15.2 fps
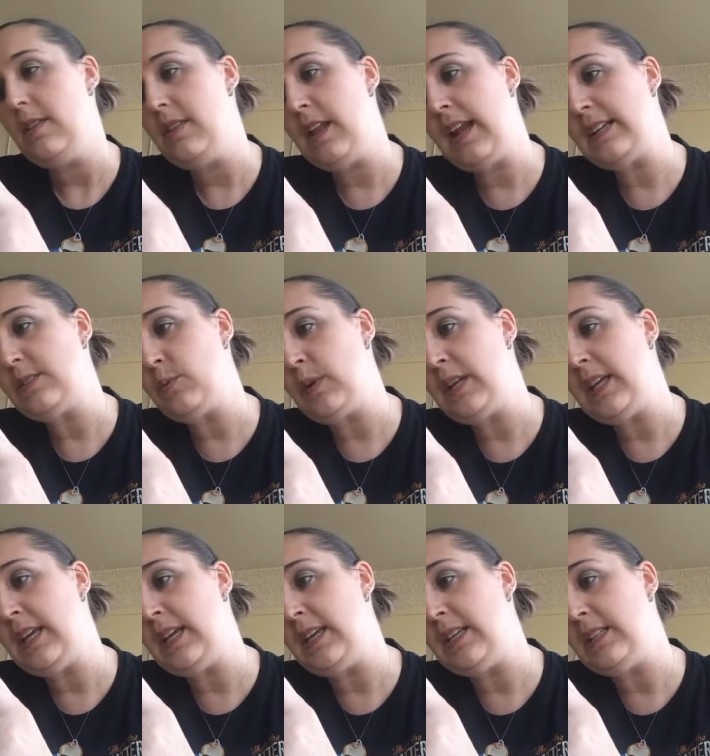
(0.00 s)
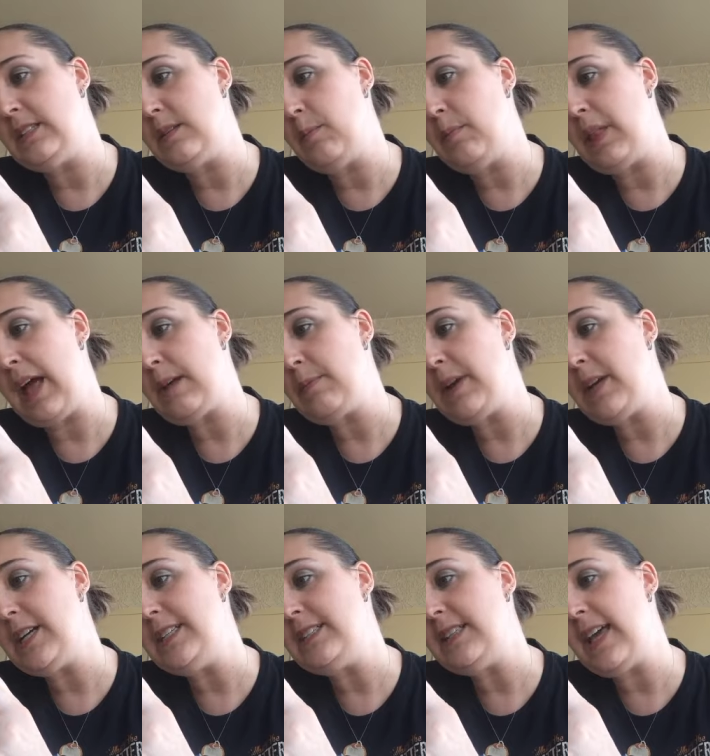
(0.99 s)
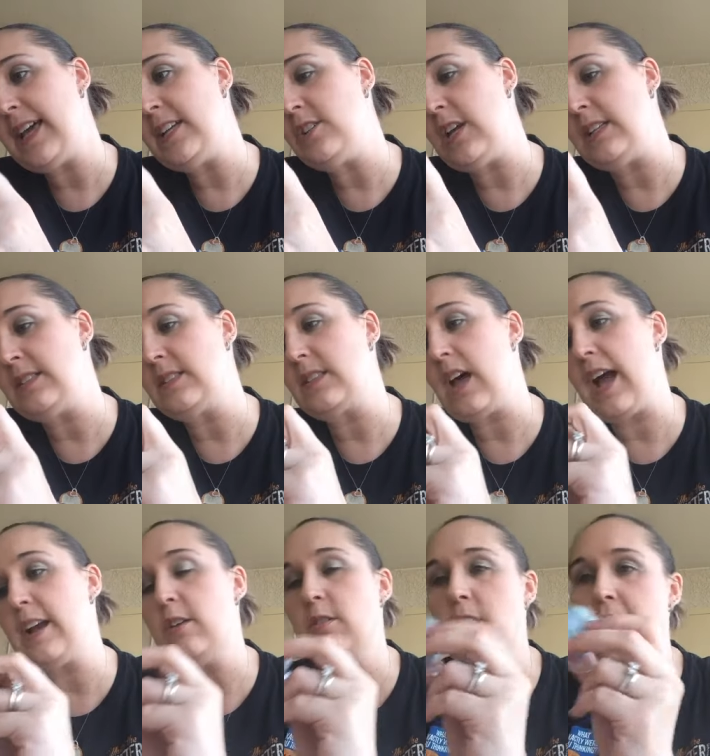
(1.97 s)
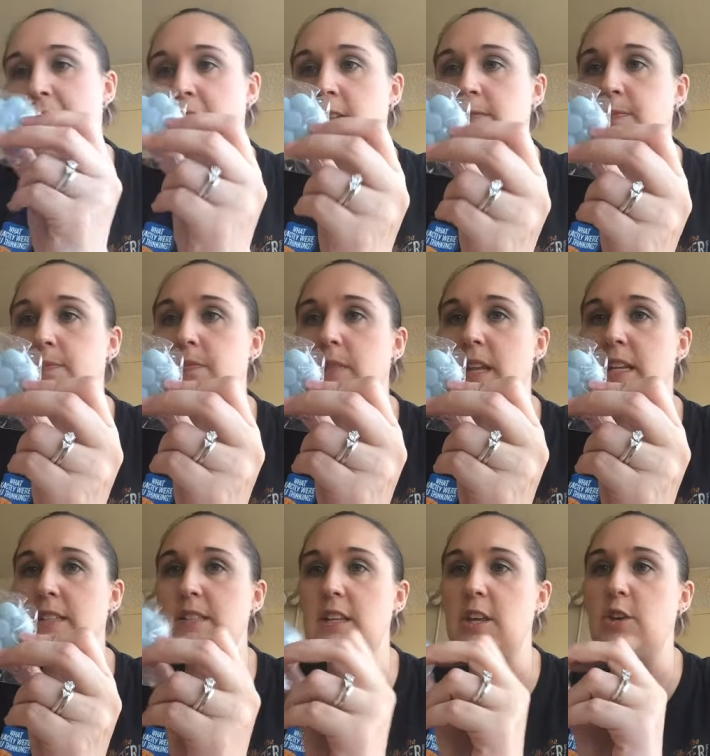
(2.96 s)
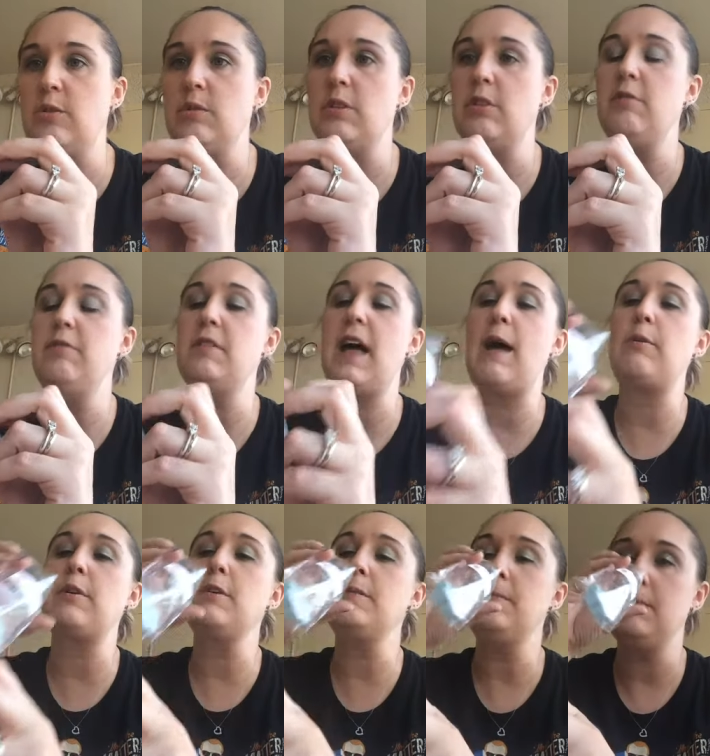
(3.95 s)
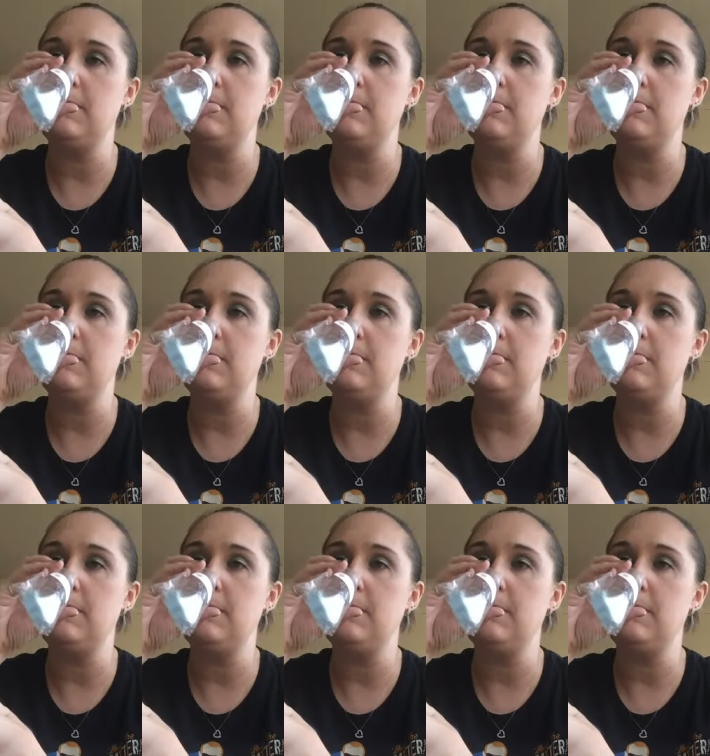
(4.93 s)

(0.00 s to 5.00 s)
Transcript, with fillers: The next one is Blackberry Sage and Cider Lane, and it's a cute little flower.